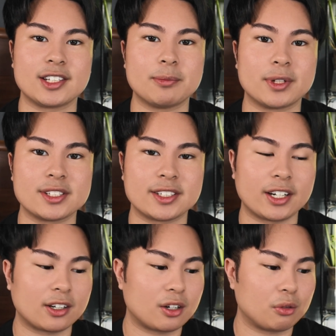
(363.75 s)

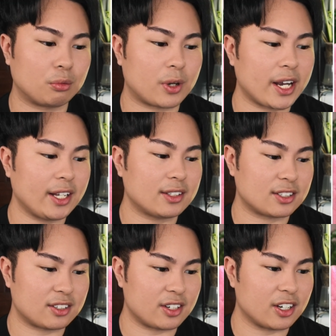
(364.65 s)
Monstera White
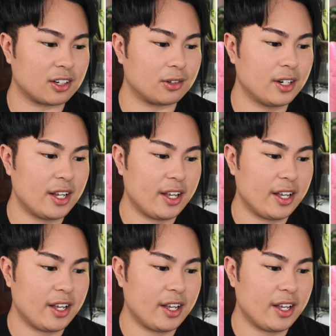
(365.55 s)
Snow.